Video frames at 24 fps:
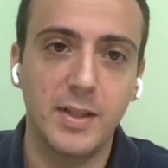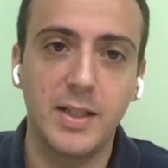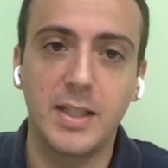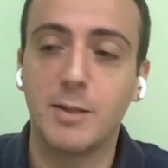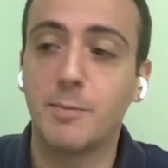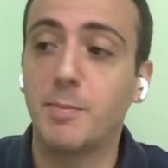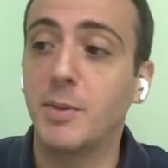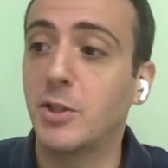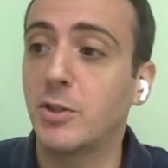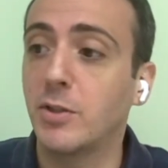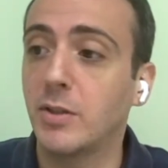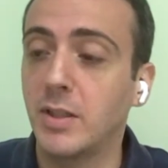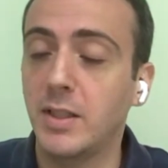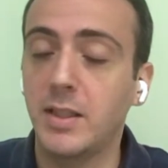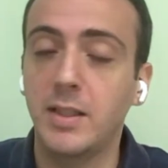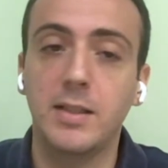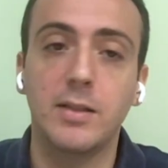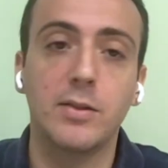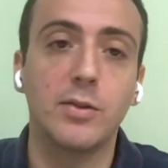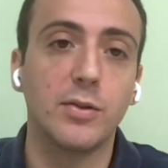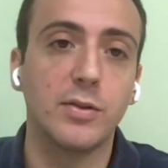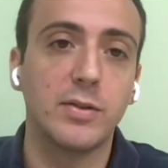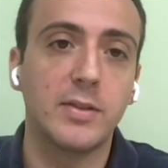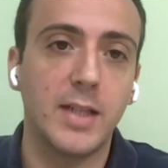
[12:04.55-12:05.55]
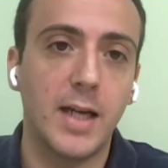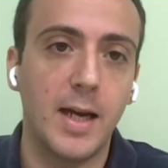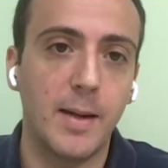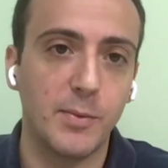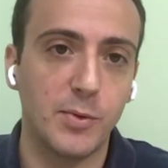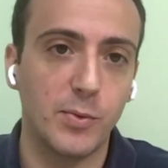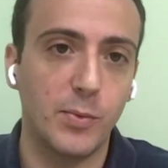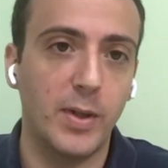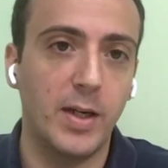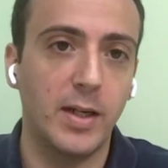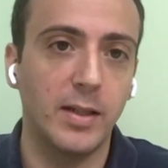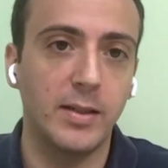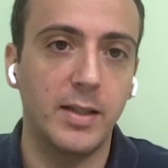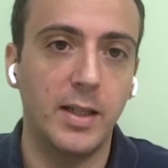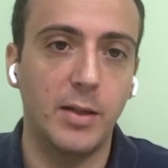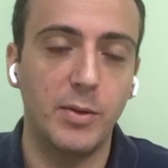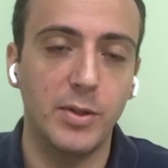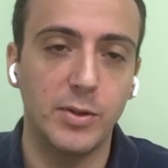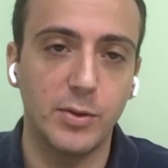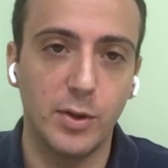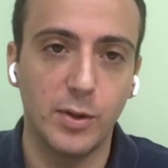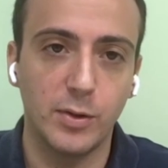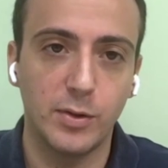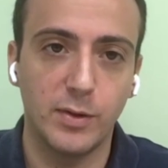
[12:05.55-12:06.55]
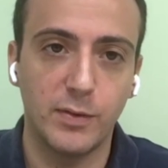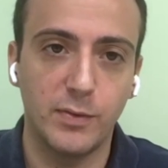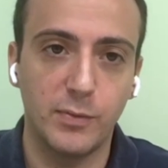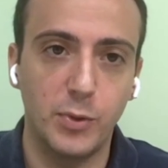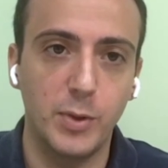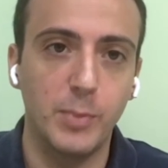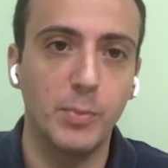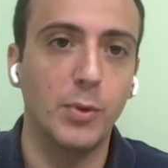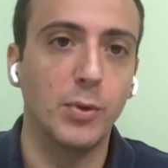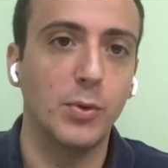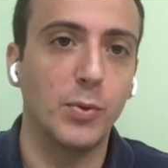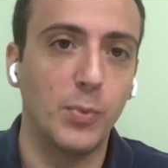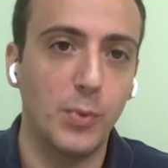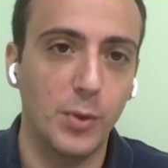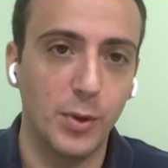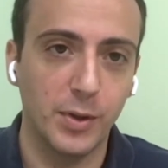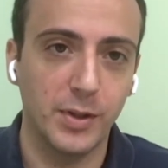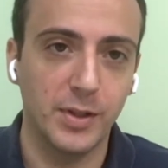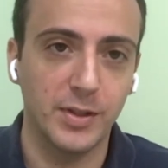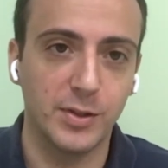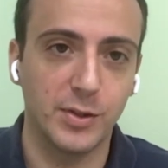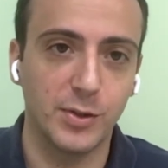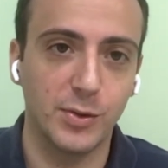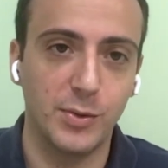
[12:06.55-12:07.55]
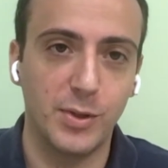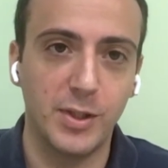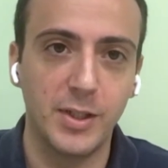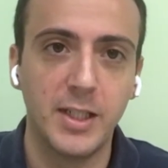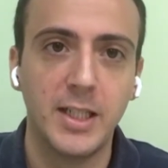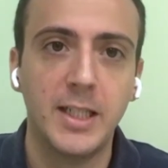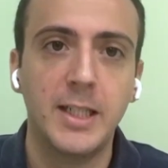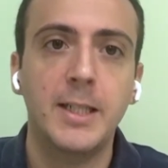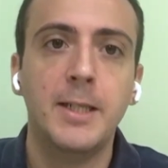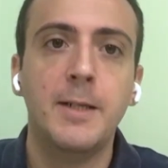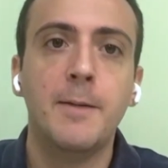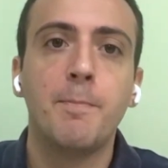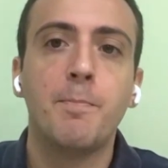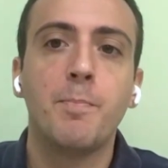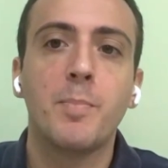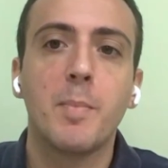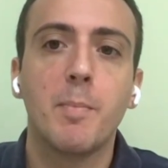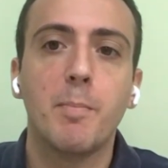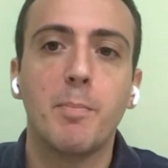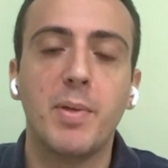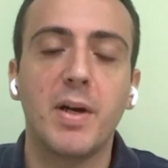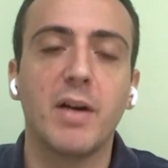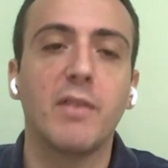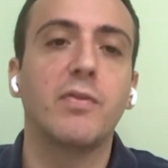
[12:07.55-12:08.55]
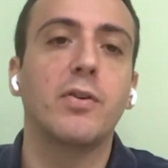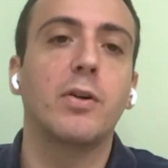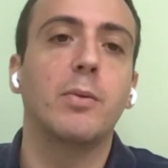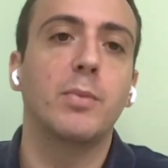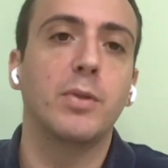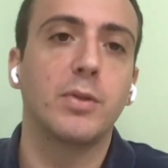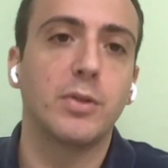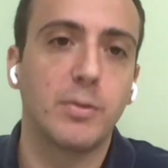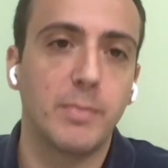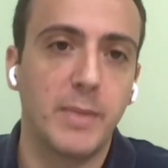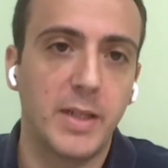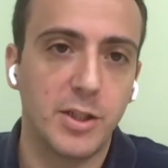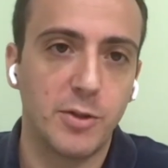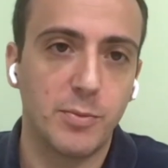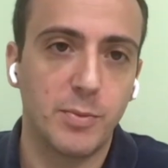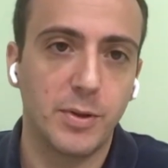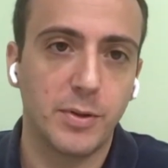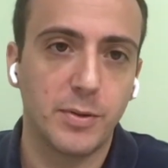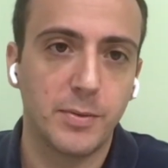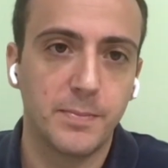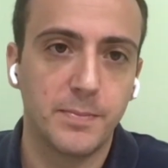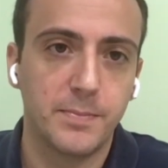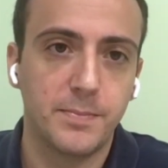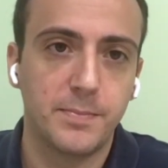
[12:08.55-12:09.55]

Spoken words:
especially in those times where there is a lot of remote work and so on, performance management.